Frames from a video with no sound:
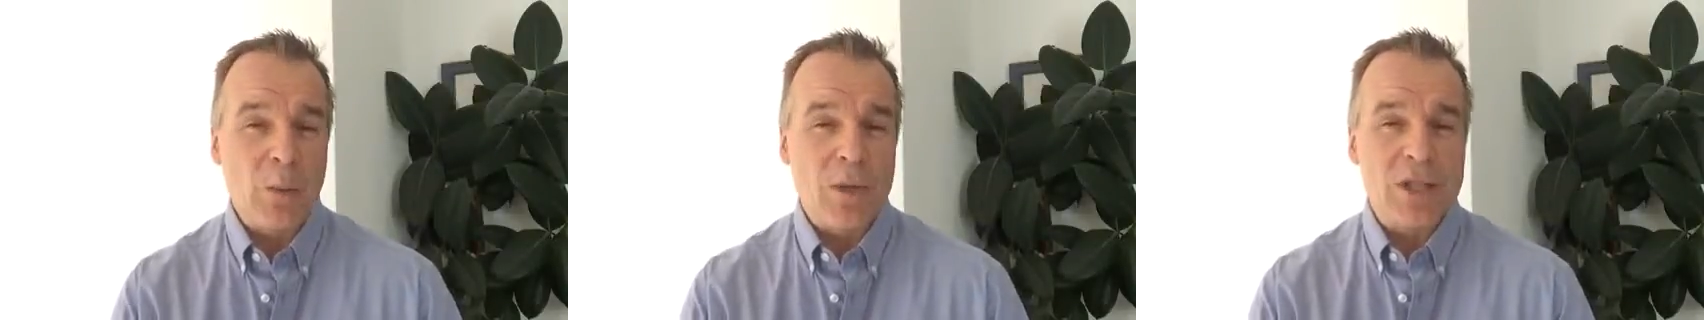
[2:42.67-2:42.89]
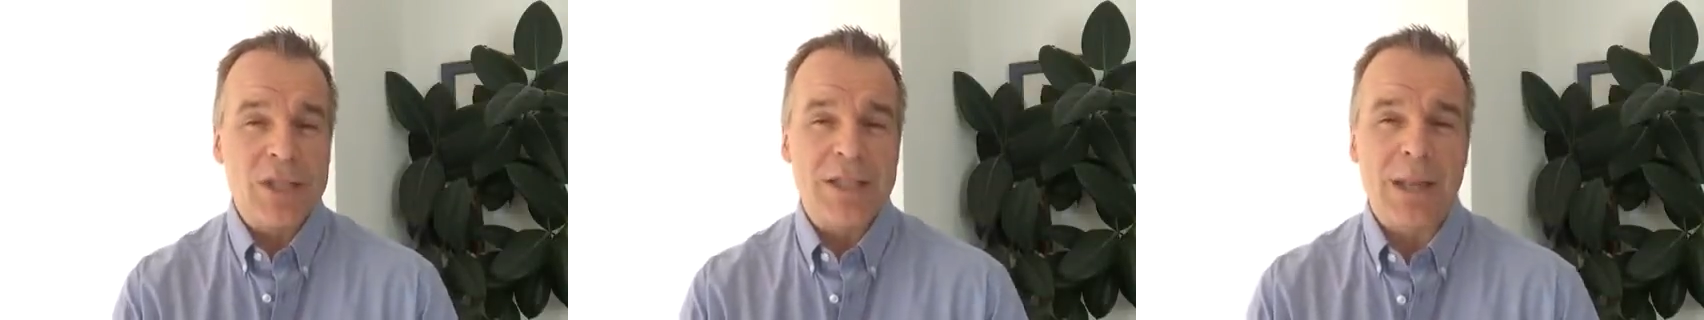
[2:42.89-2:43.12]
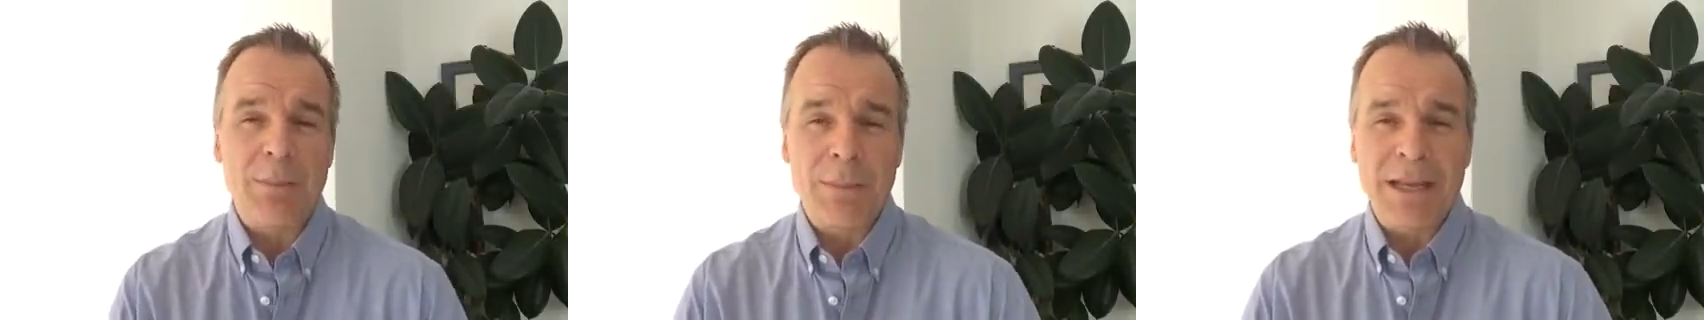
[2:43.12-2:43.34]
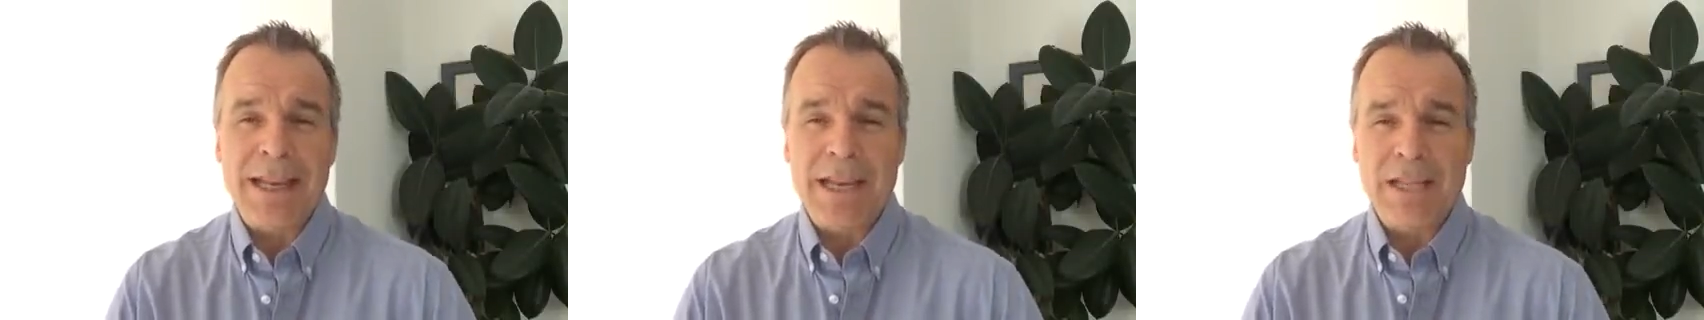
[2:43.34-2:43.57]
which
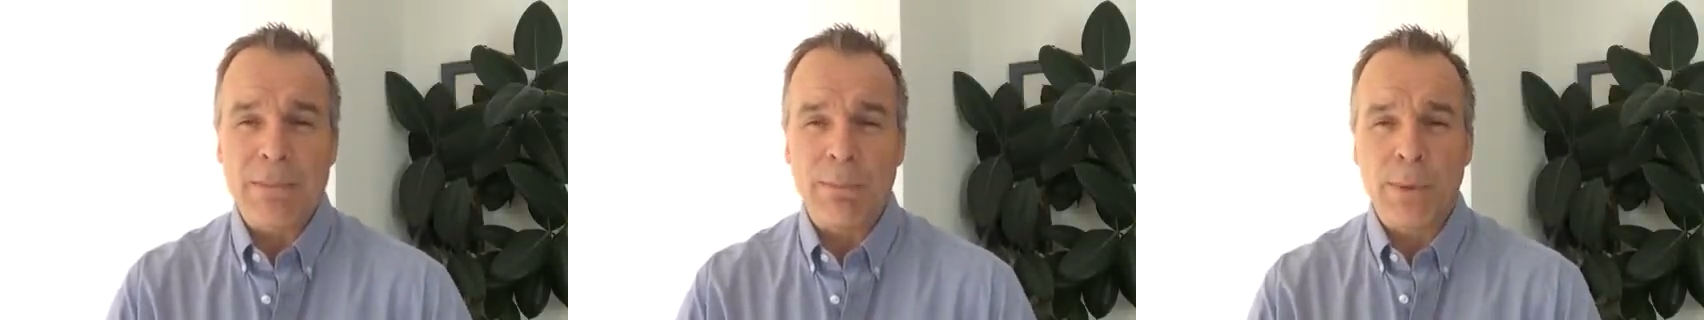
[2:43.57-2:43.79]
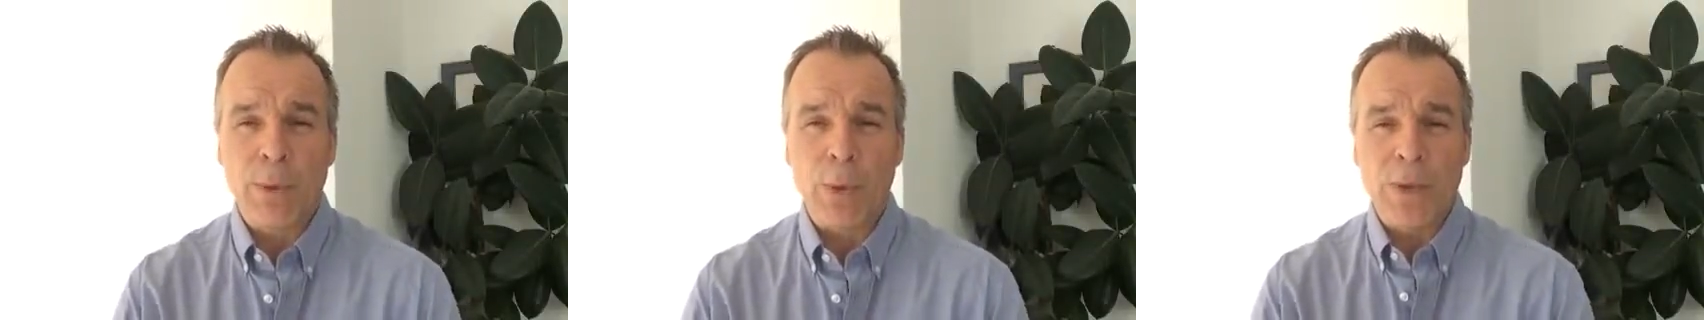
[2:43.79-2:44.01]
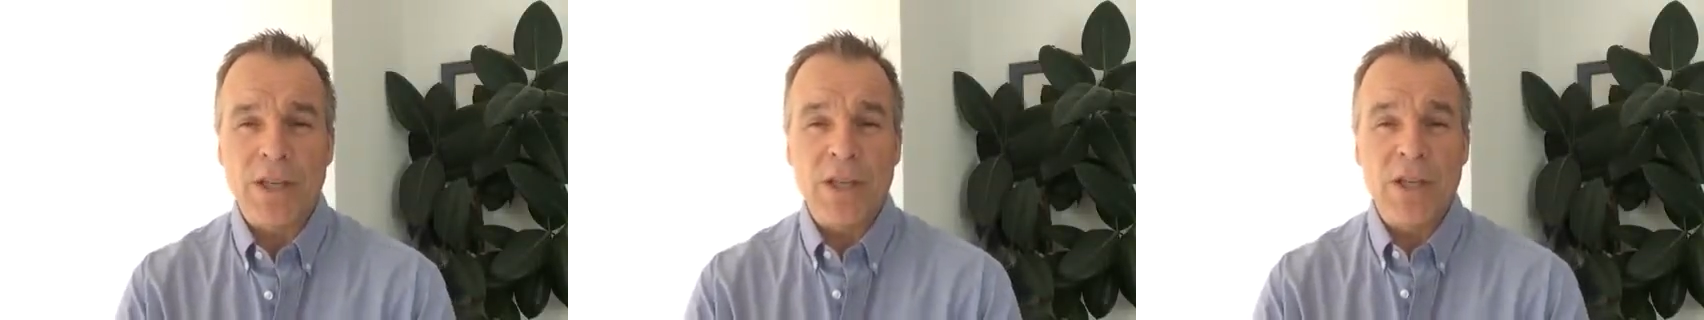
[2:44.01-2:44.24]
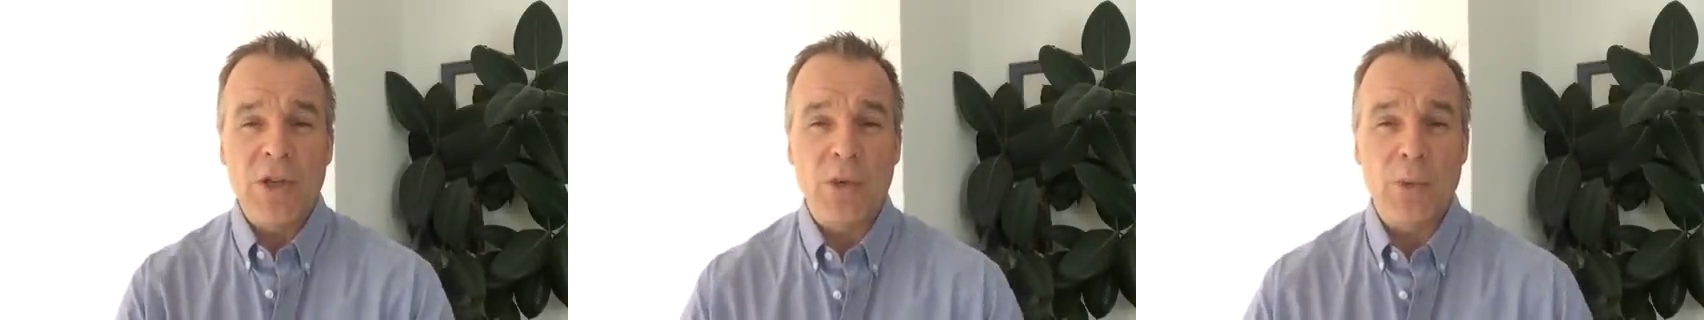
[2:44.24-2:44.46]
somebody is
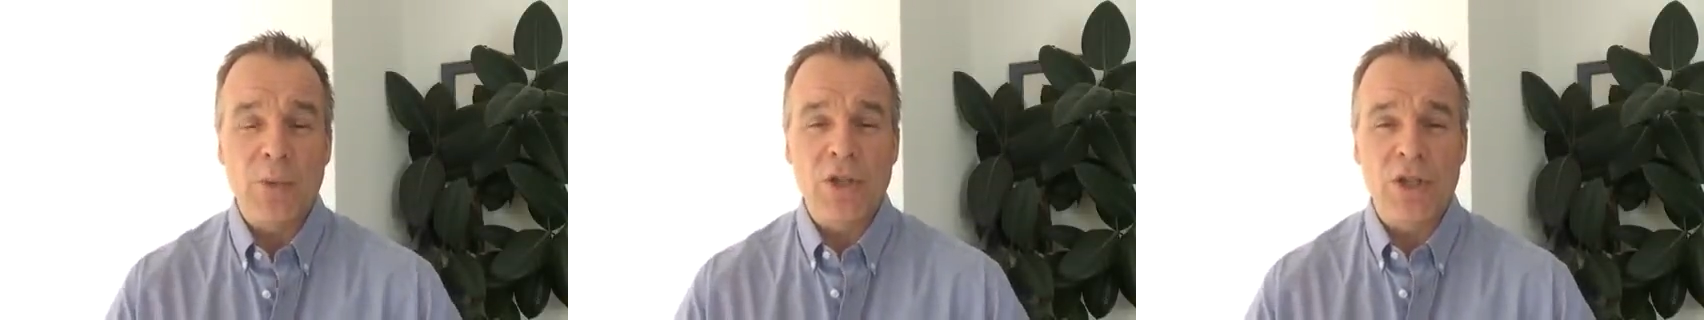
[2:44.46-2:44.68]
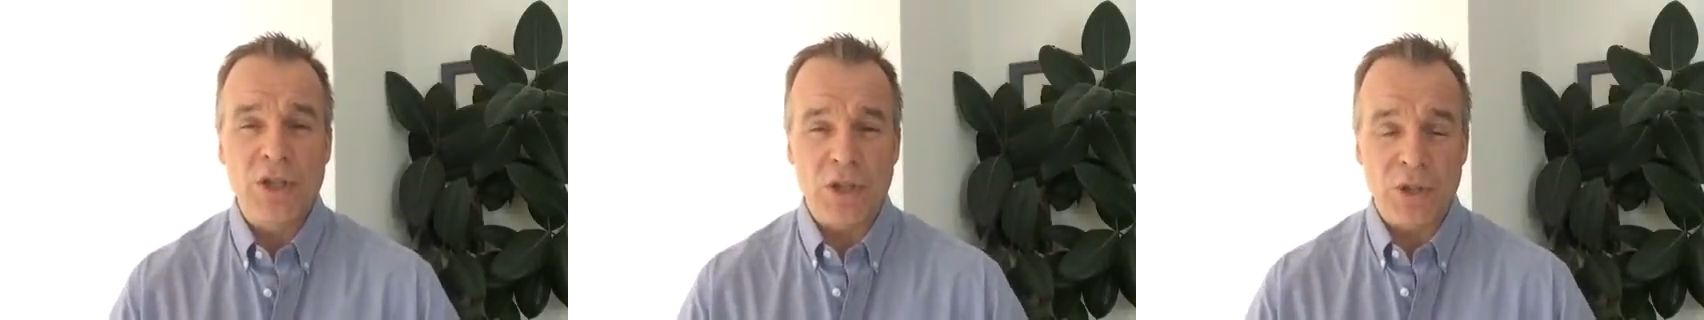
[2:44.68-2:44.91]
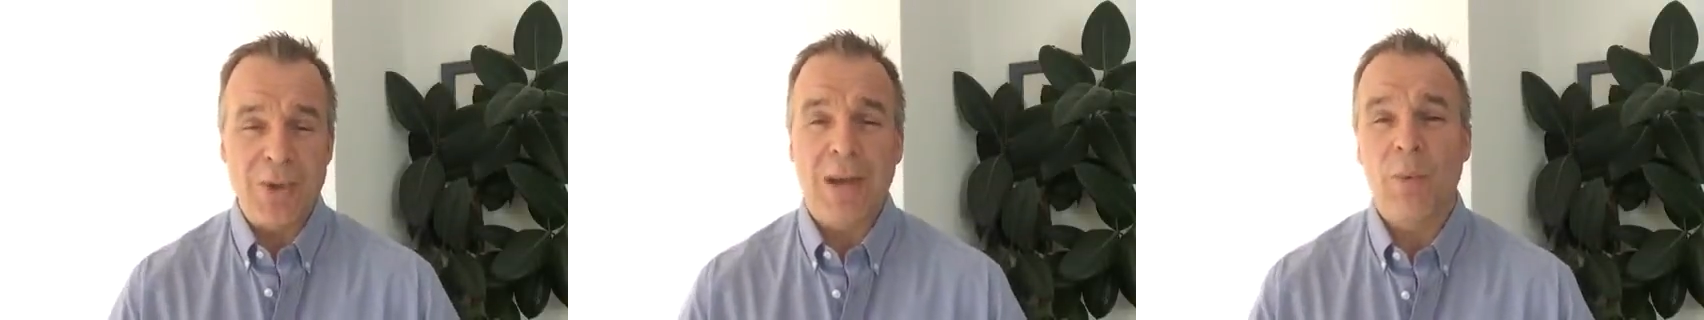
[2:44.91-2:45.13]
employing you to do.